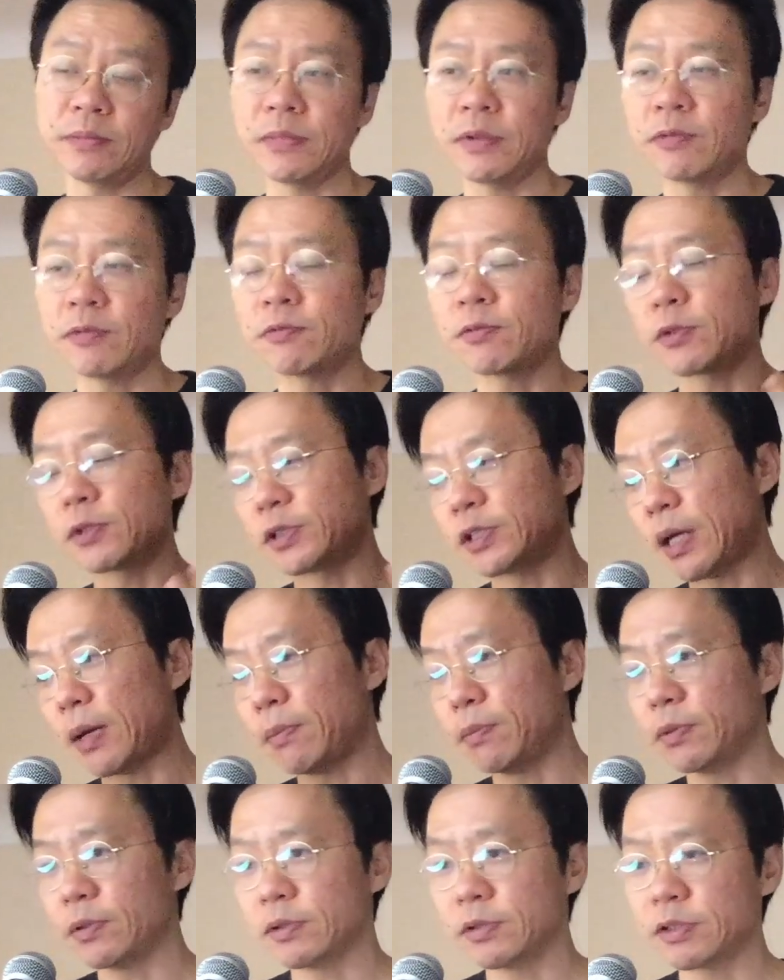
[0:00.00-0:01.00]
for
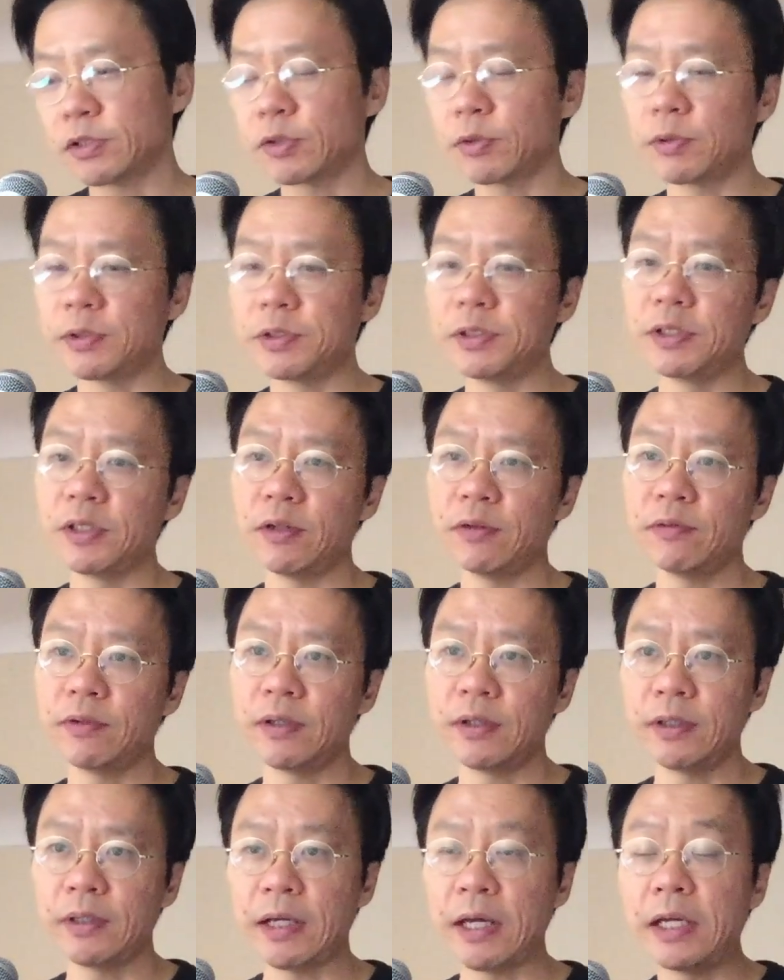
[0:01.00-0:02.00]
example, stories of
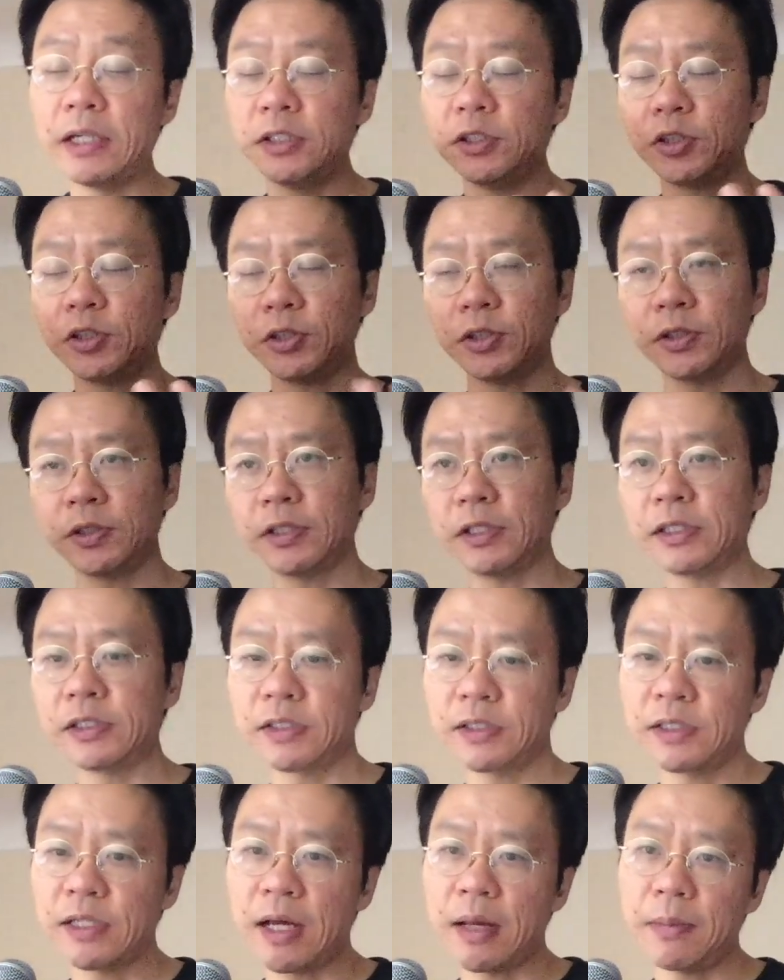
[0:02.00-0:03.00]
ancient
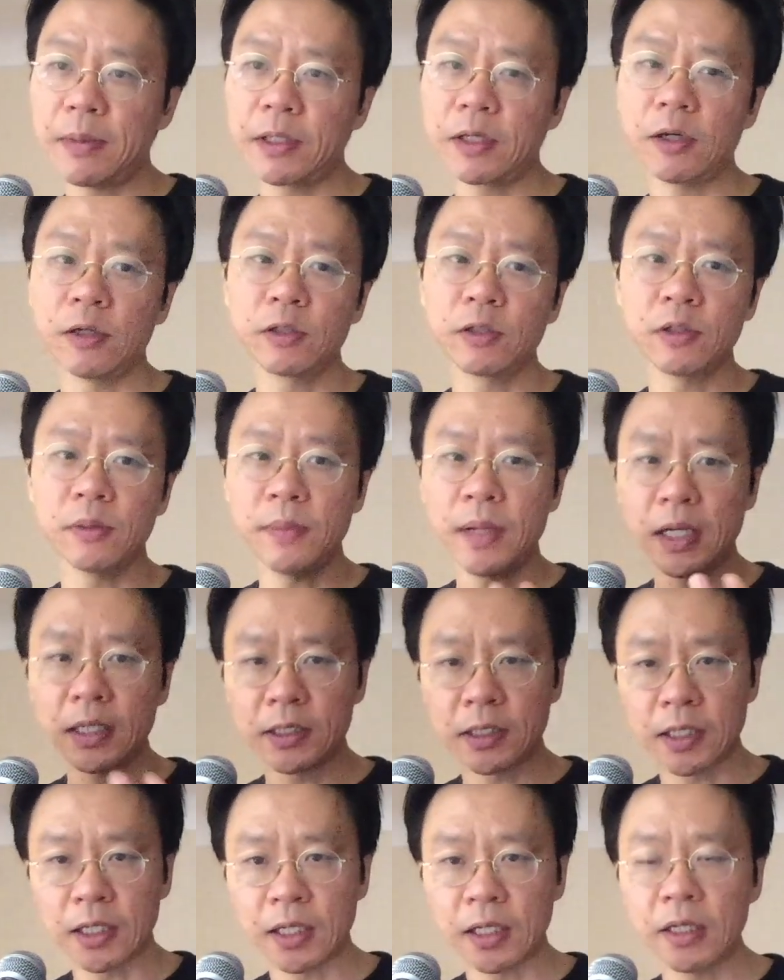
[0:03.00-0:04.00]
Islamic
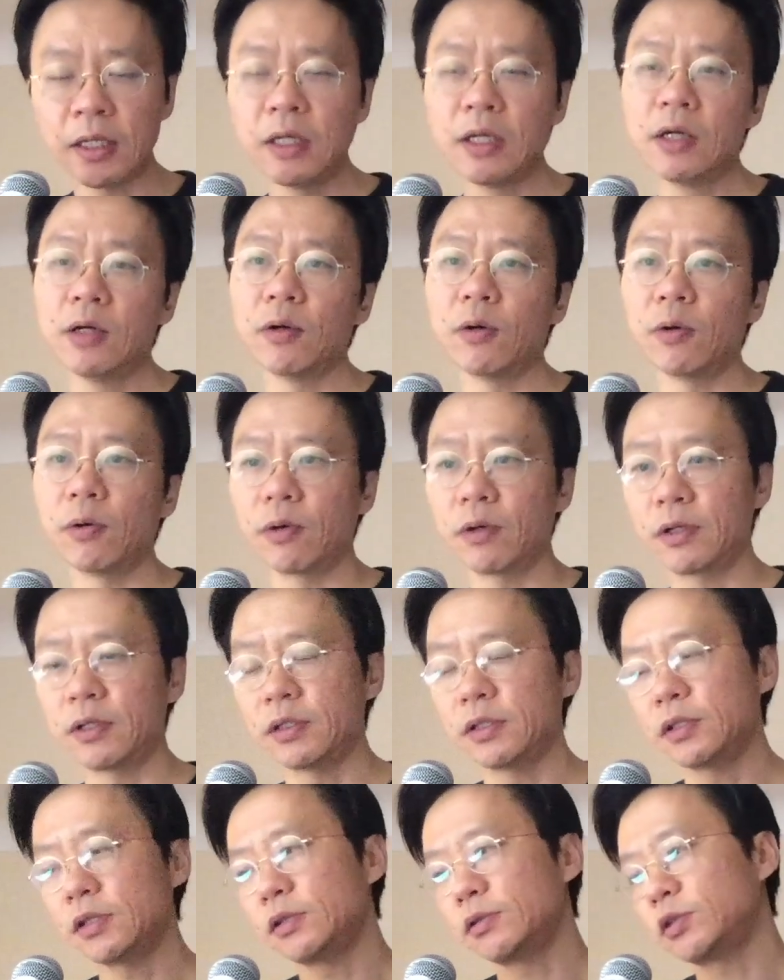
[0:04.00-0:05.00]
automata or
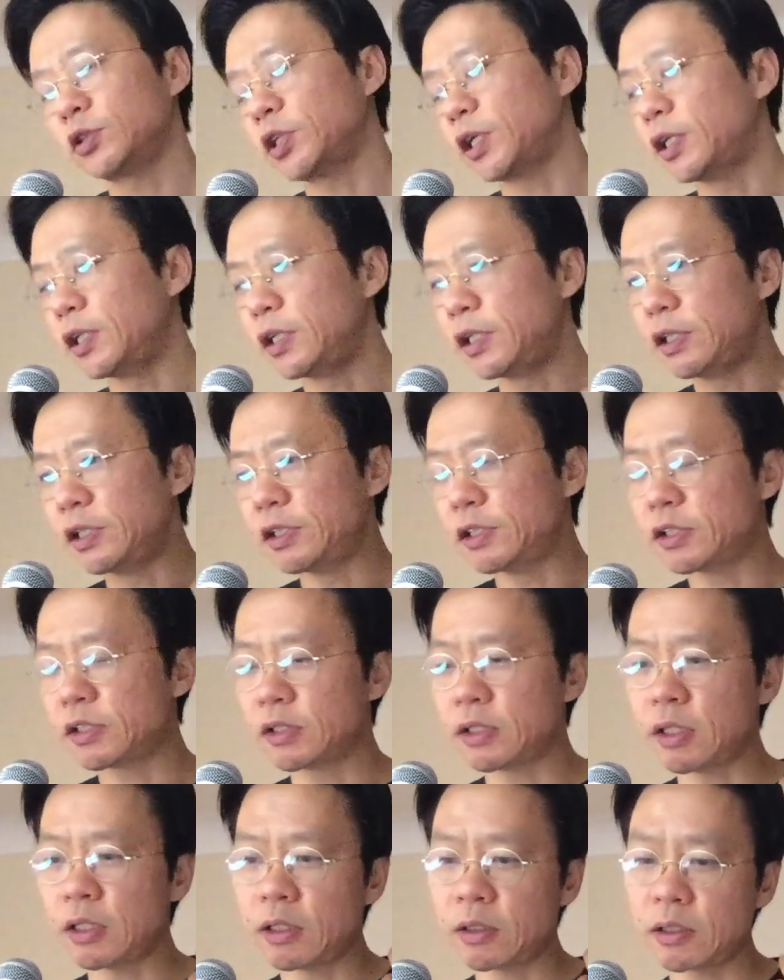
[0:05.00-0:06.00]
Chinese
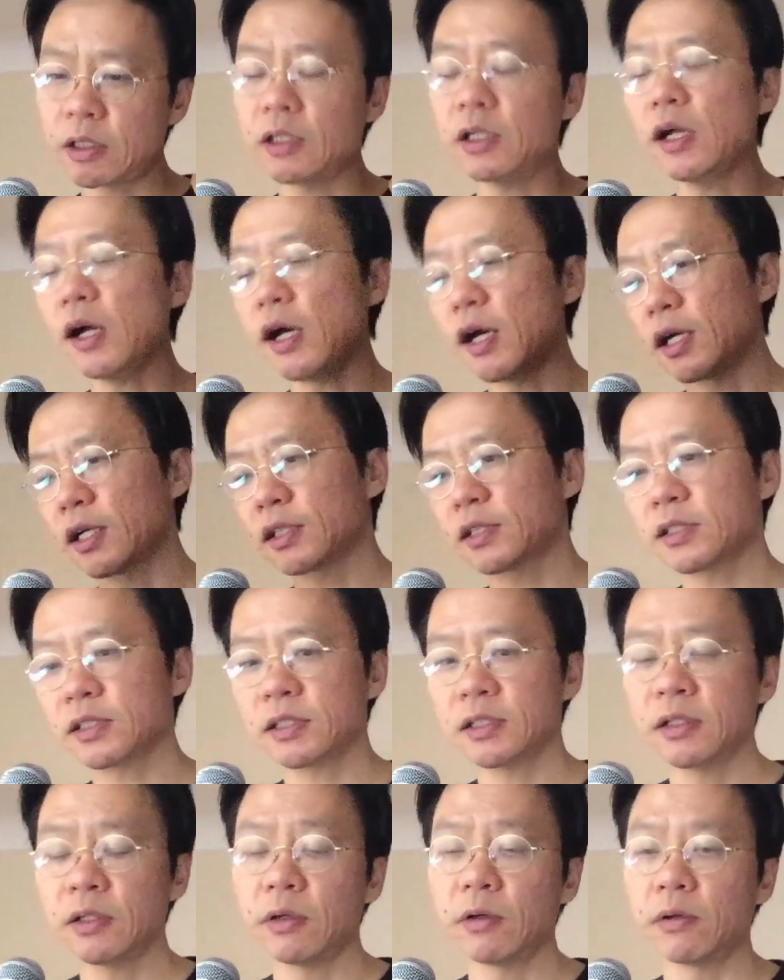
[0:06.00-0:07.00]
clocks
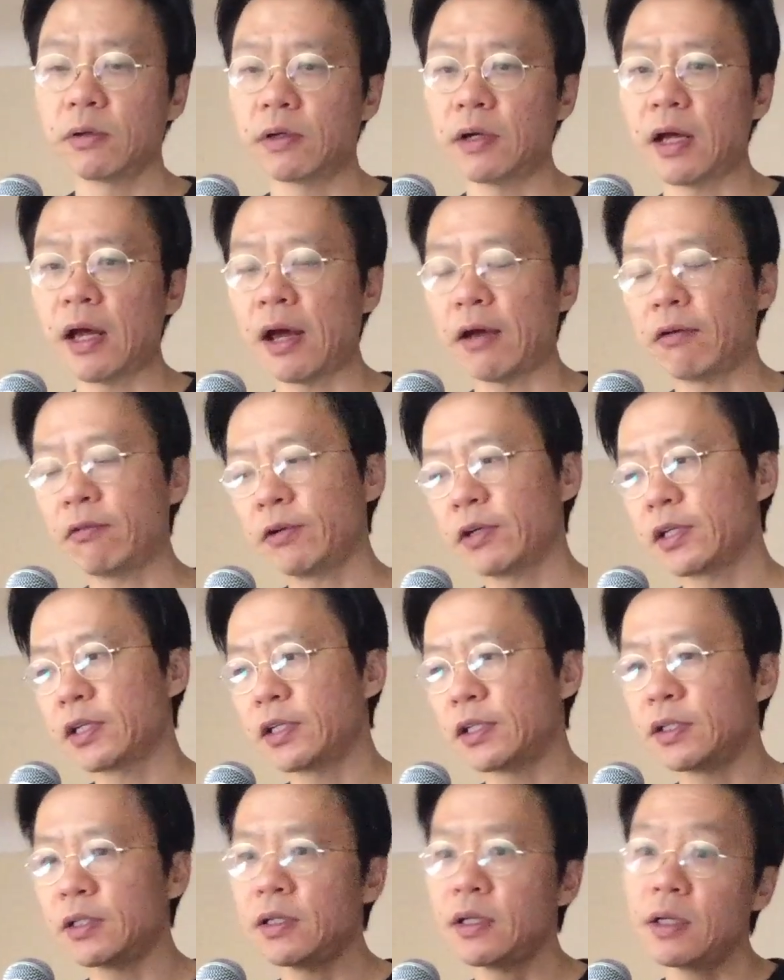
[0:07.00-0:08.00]
or
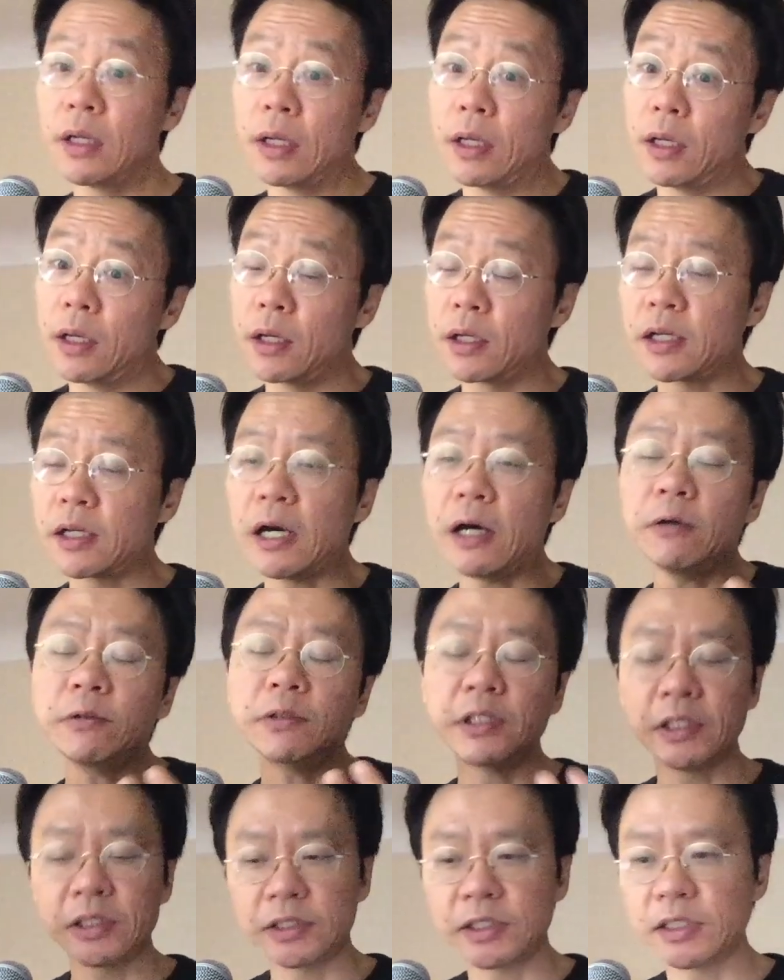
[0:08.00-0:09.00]
African
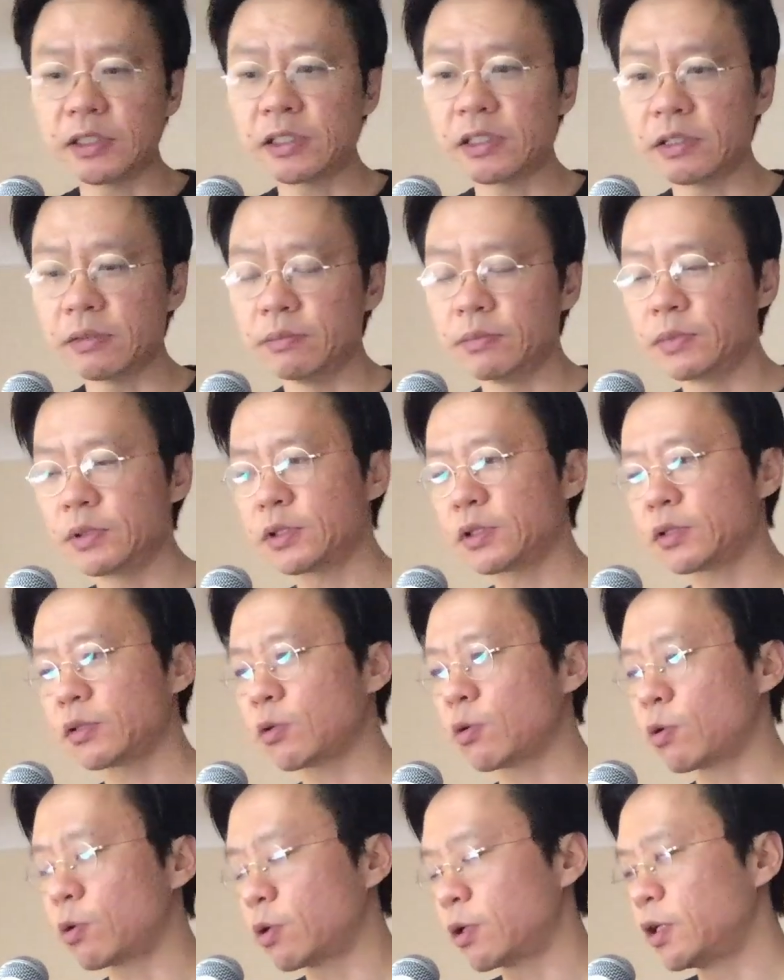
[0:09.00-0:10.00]
accounting systems
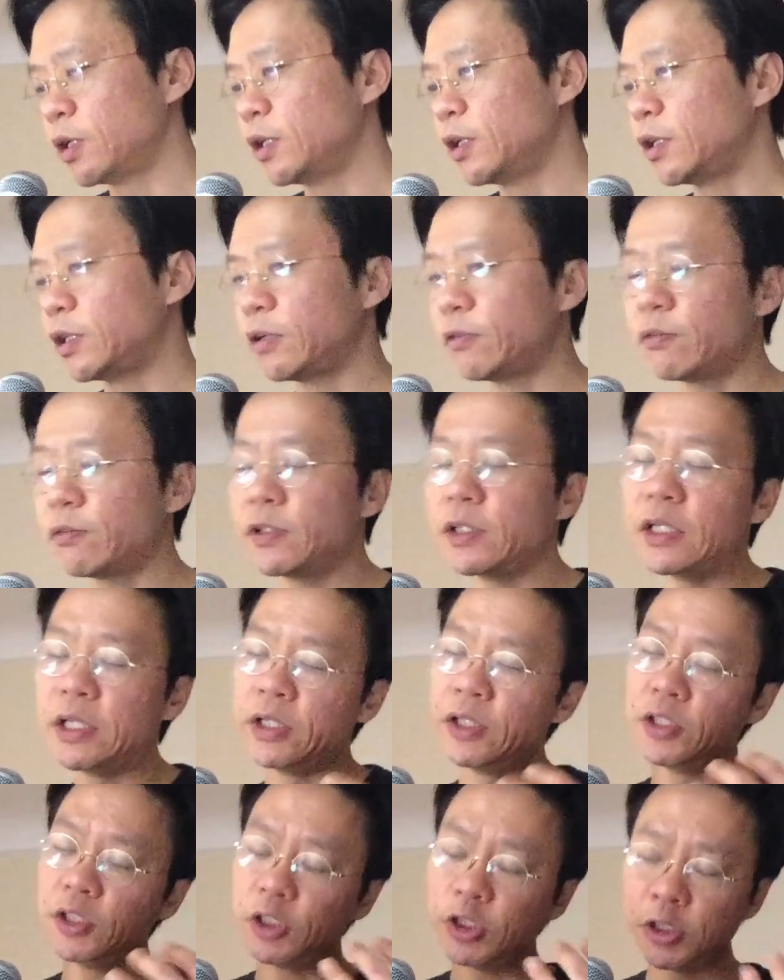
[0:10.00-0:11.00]
or different
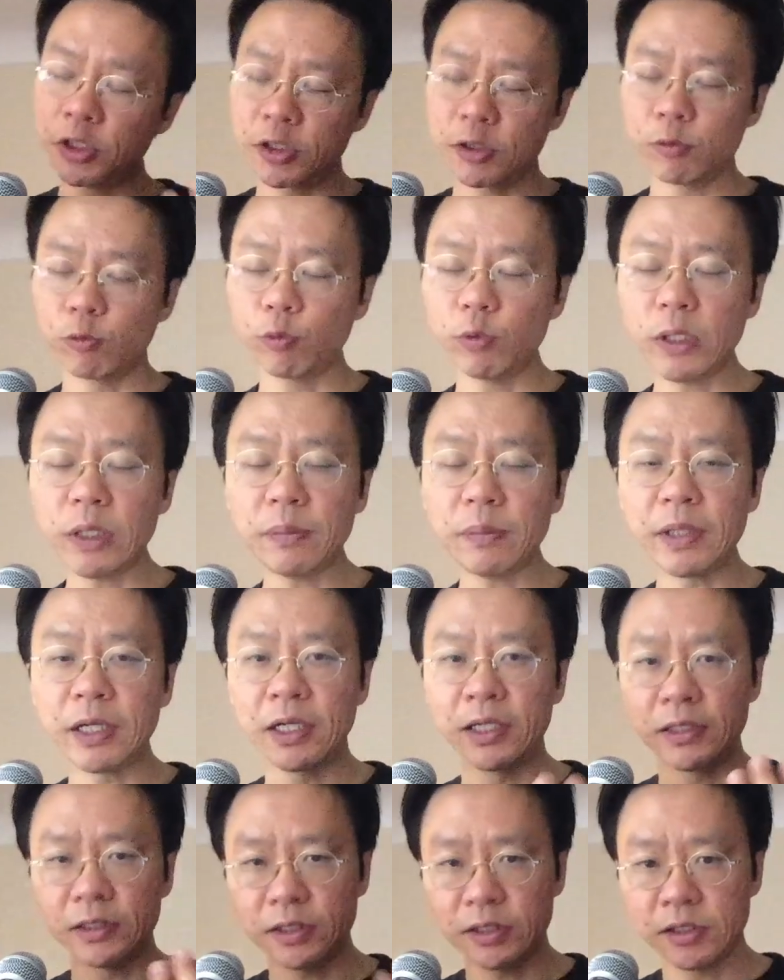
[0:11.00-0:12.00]
indigenous
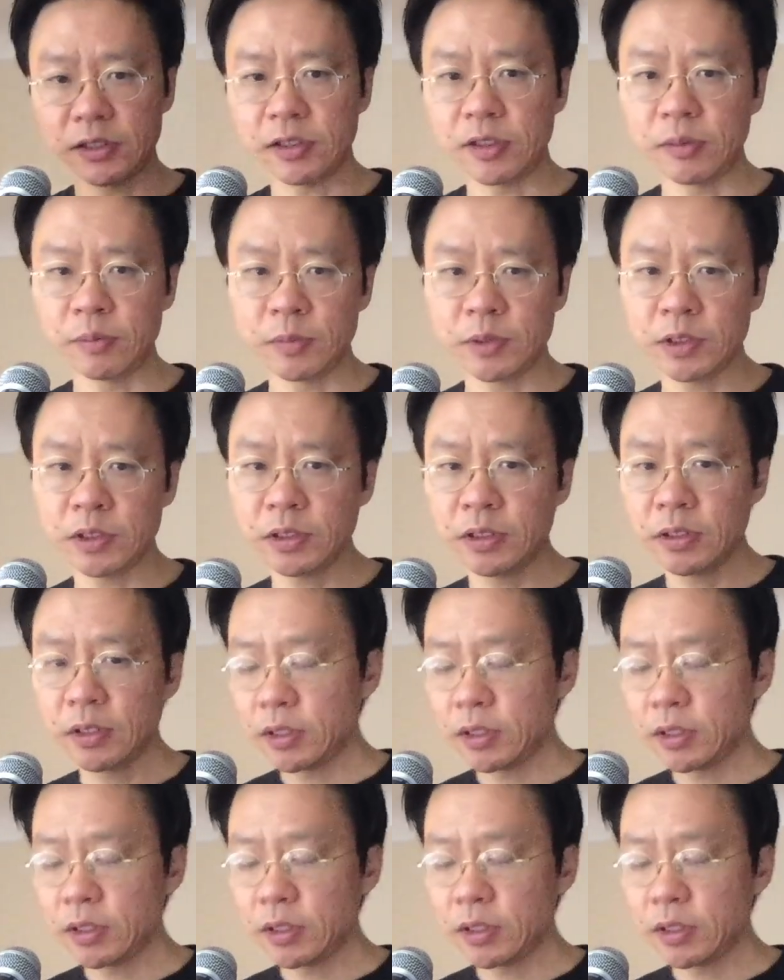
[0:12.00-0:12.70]
weaving systems.